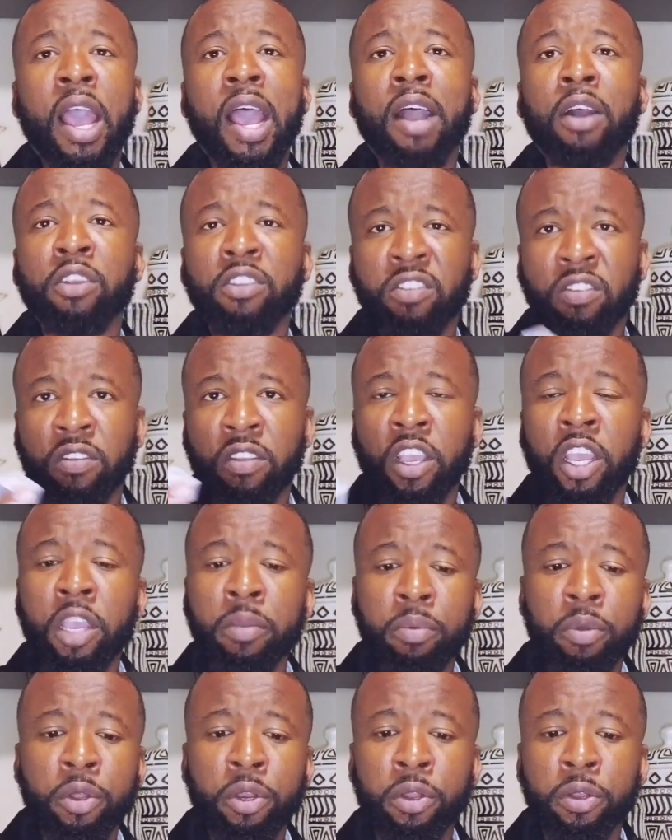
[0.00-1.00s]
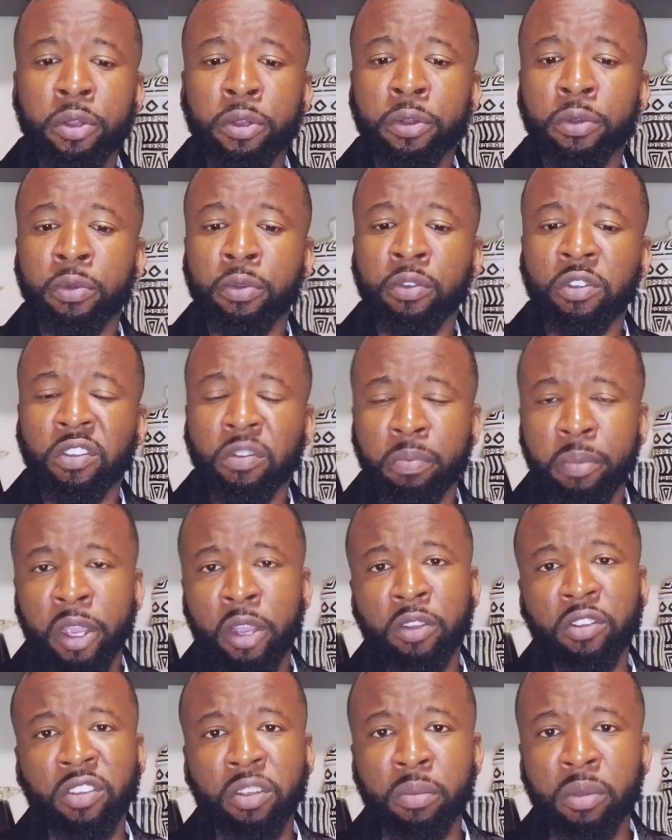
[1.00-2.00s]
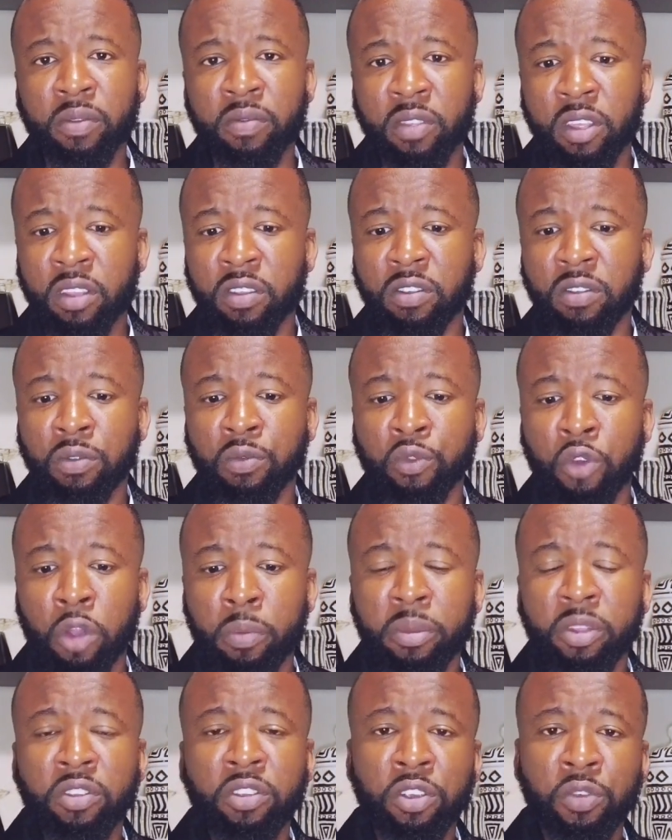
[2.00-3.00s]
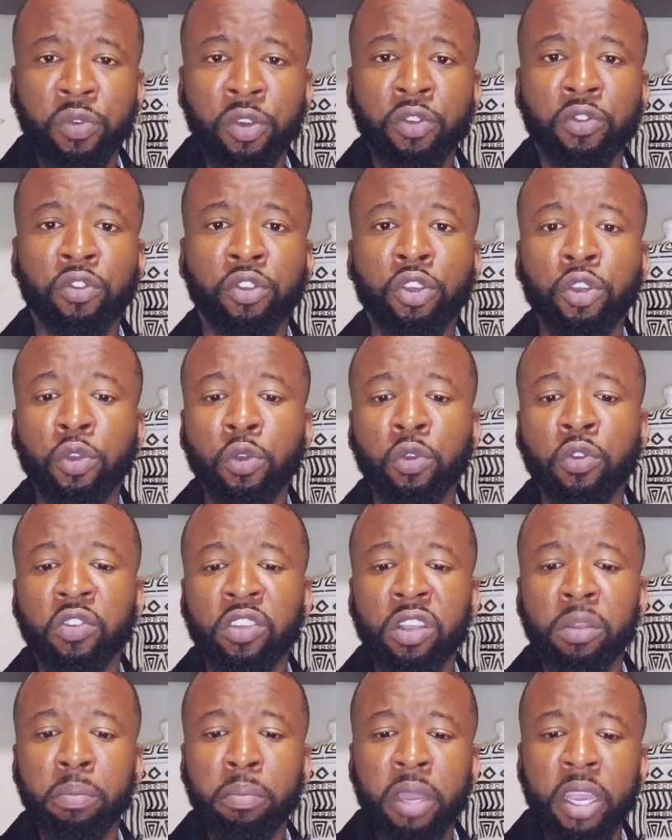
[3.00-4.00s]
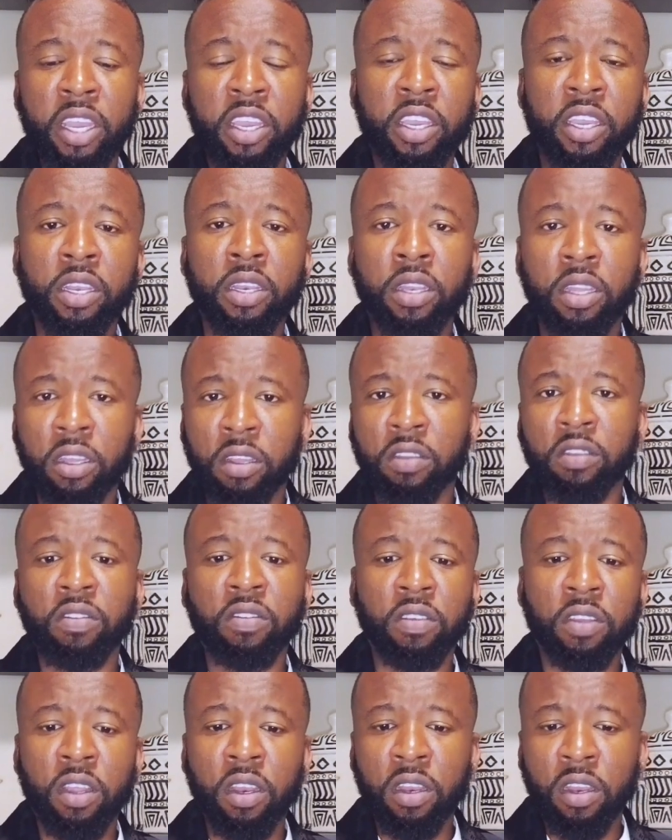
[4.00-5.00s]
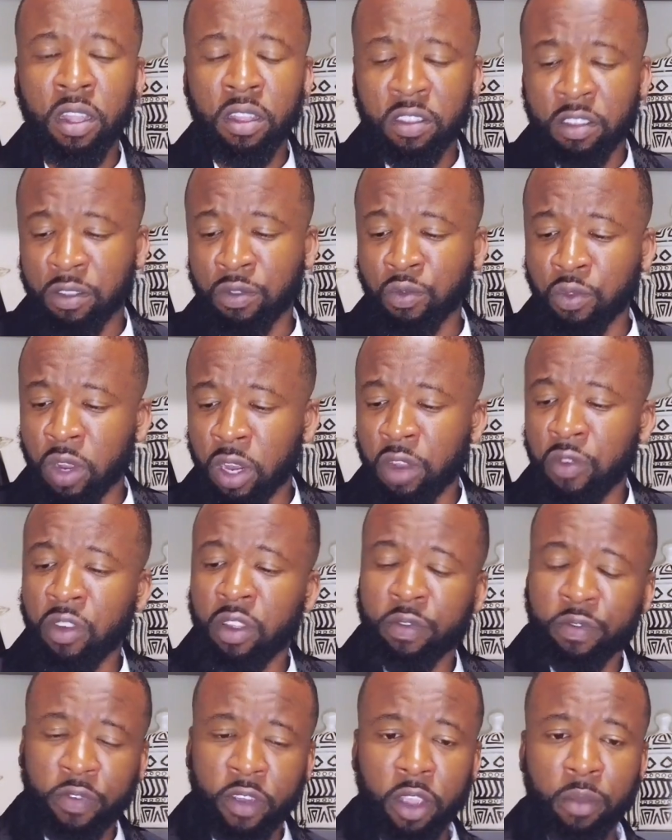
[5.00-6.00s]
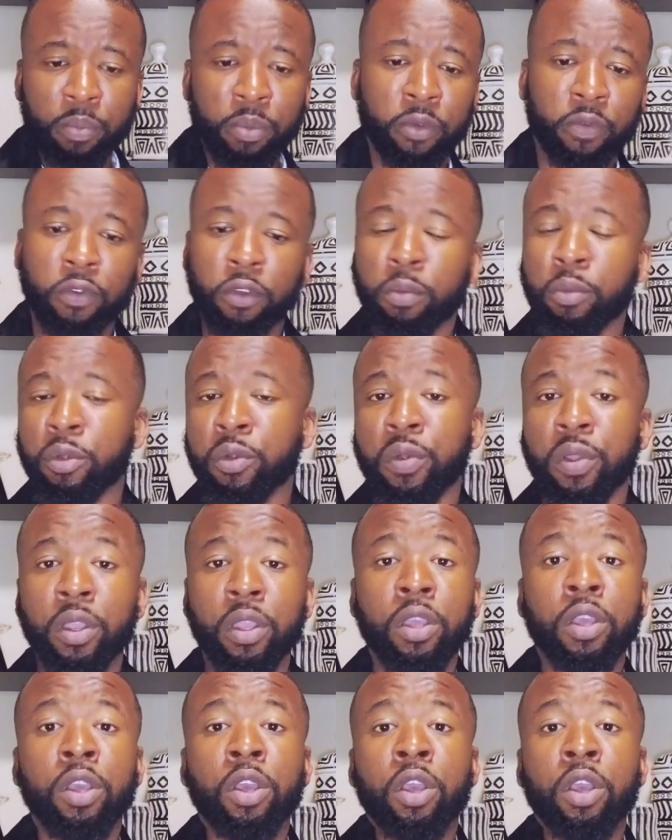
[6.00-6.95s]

I was able to smell some of this raw materials used in making this, and it is really refined perfumery.